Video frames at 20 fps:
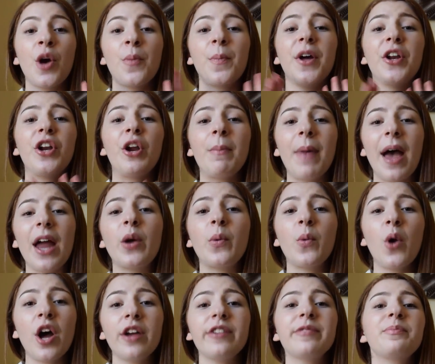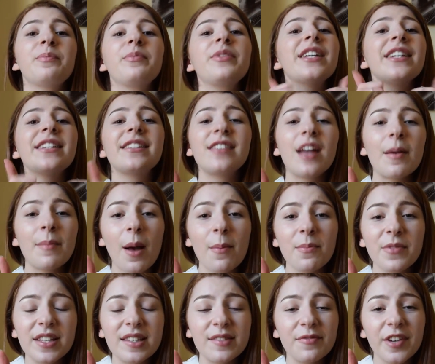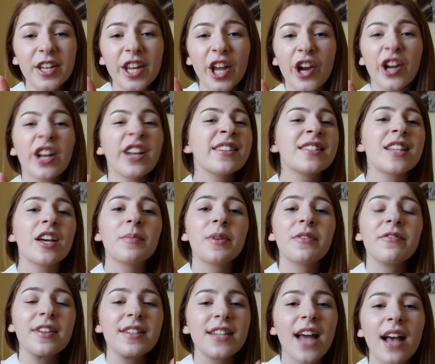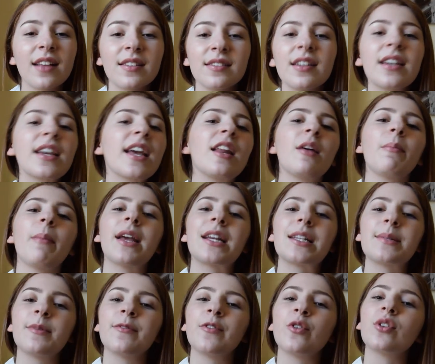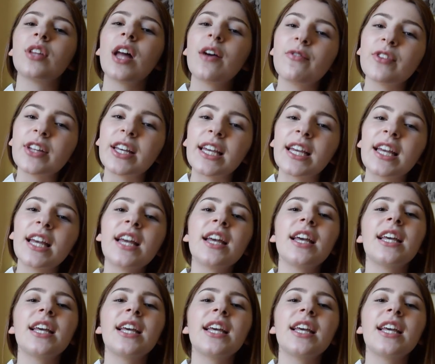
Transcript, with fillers: But no matter what, please thumb up this video because that'd be fantastic and it makes me feel lovely.